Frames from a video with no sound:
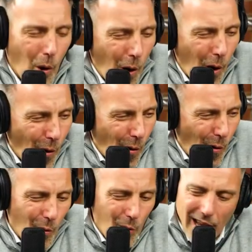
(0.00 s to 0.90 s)

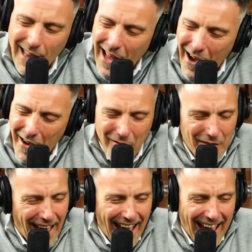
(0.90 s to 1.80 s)
Woo! I
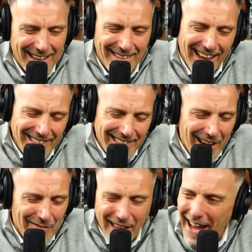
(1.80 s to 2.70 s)
love that. I
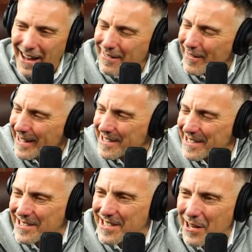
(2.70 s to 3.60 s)
love that.
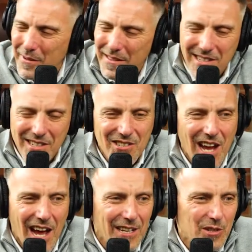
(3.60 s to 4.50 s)
Ladies and gentlemen, this is
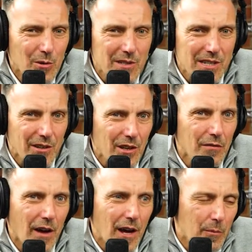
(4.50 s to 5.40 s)
Johnnie Truesdale. You
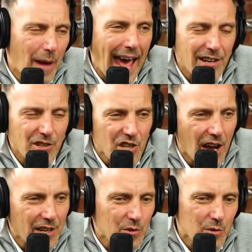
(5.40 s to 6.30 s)
can find him at
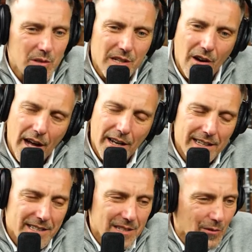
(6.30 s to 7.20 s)
Johnnie Truesdale on
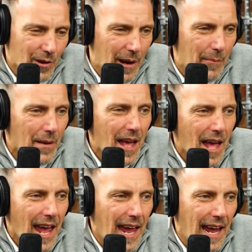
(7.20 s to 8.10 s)
Instagram.
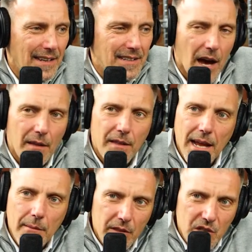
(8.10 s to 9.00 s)
And uh, the
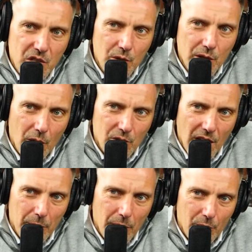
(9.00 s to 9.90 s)
name of the studio,
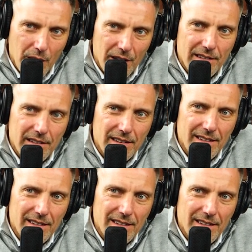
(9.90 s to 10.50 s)
Johnnie, by the way, is?